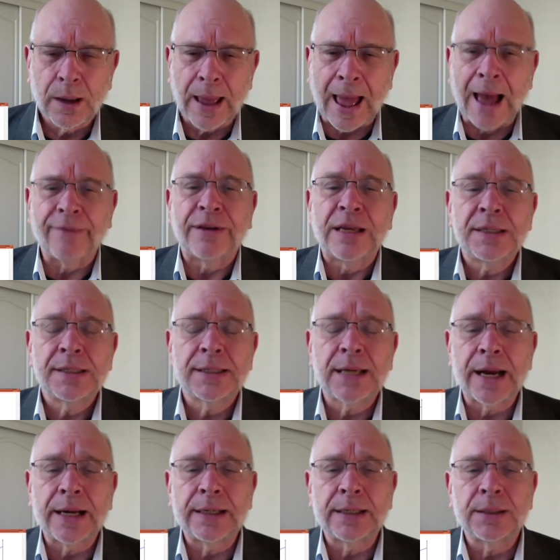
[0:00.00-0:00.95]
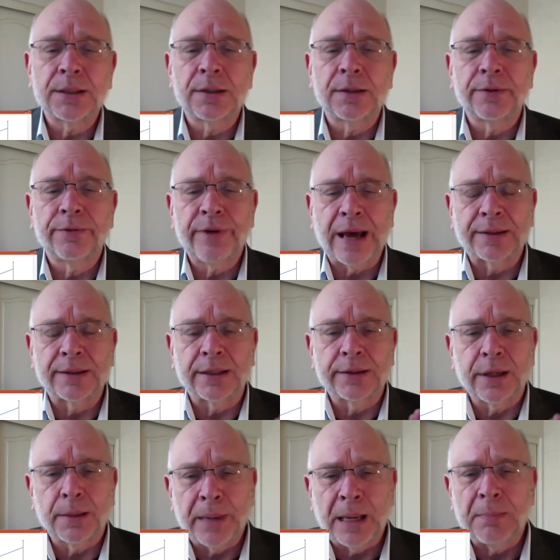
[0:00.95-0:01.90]
have insight into the fact
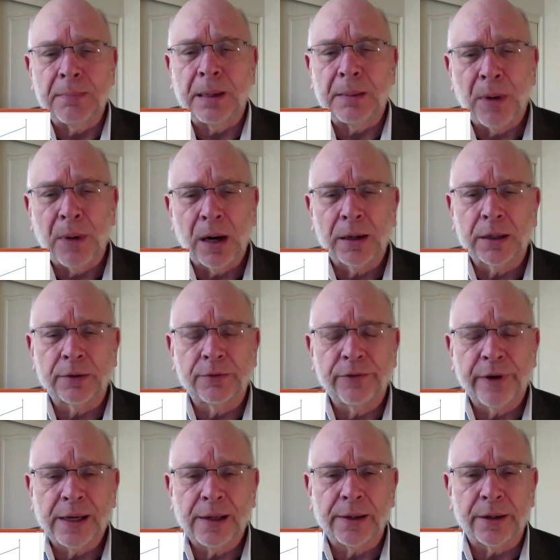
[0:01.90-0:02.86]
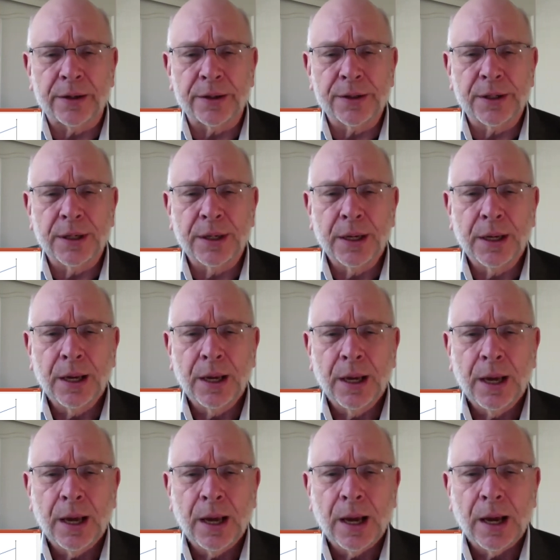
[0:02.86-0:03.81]
that there may be market failures,
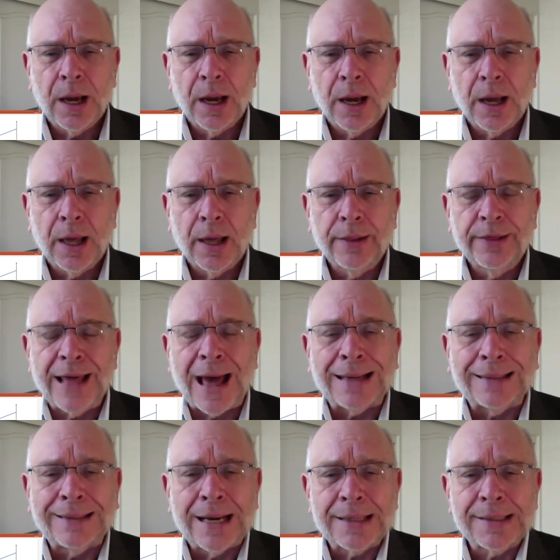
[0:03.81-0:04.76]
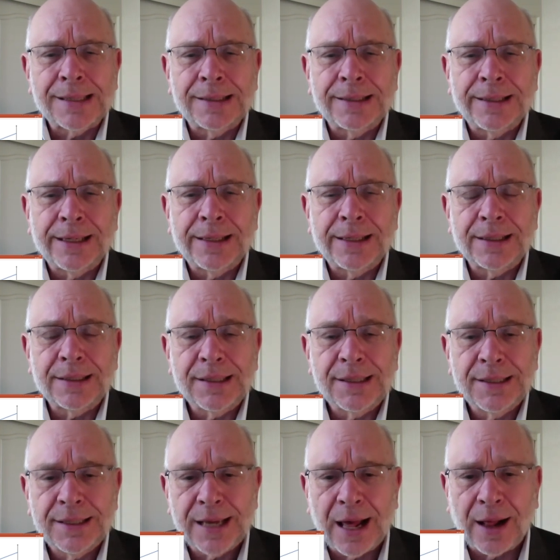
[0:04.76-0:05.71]
that doesn't in
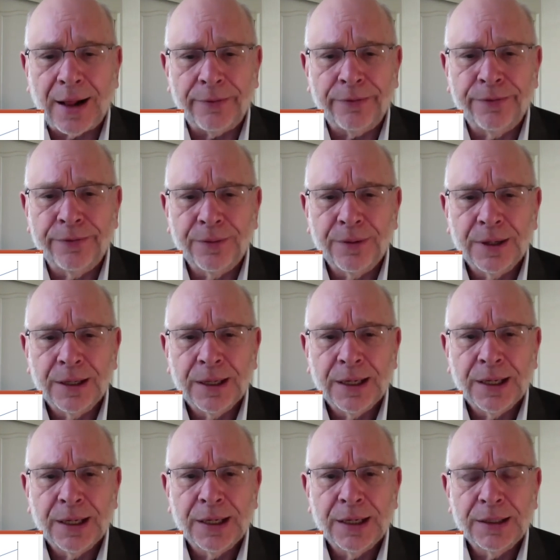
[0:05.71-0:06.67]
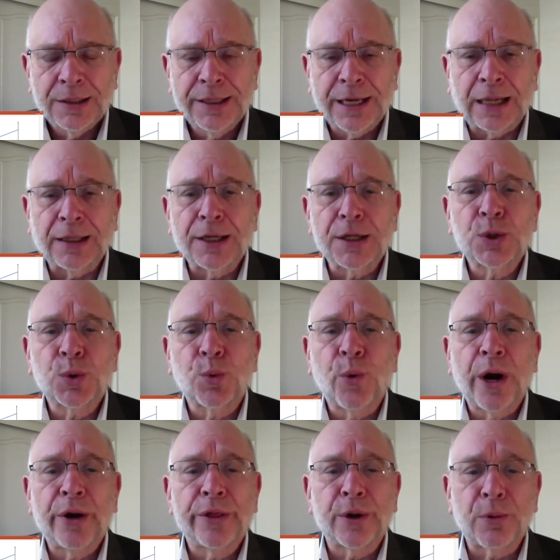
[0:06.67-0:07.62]
itself tell us
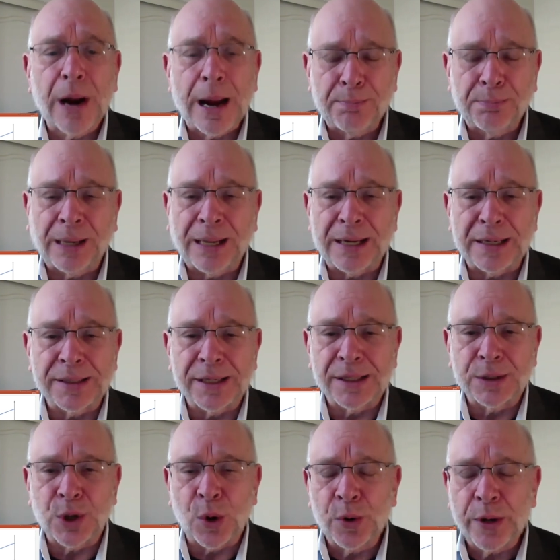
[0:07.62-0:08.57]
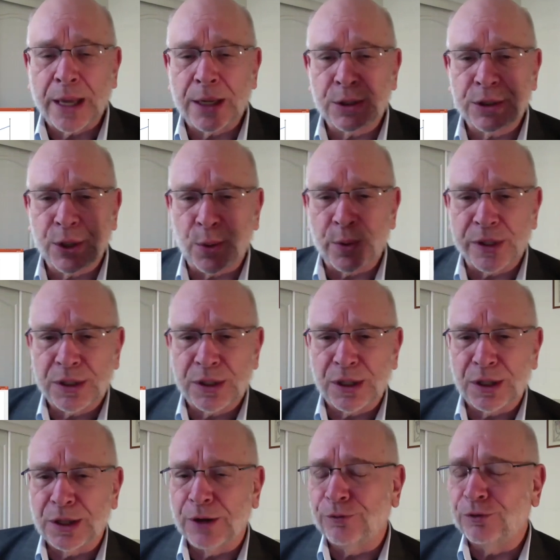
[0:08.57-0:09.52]
where the right place is. Okay, so
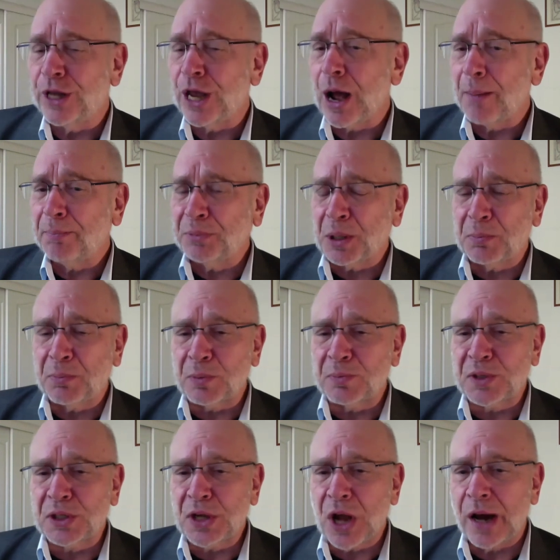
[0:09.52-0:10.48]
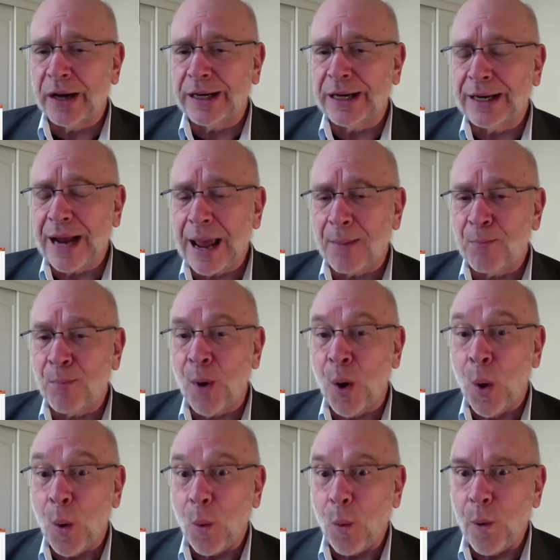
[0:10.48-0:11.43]
if the optimum's not at M,
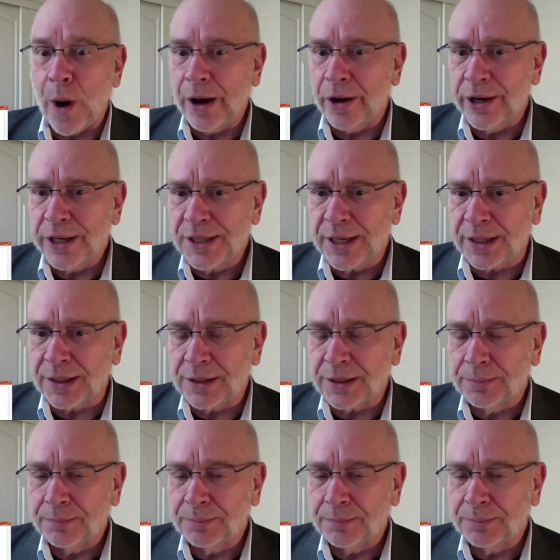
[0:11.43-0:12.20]
where is it?